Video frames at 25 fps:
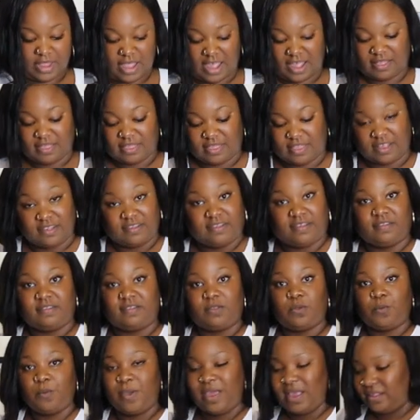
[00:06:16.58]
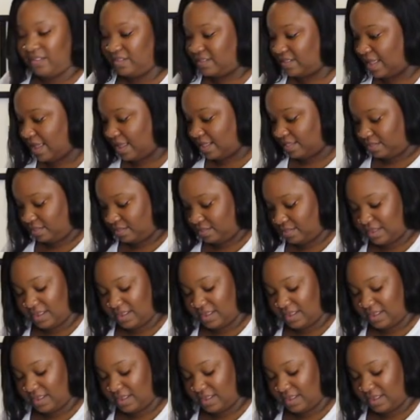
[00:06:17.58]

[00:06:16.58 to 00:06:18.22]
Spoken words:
And this is the wig stand.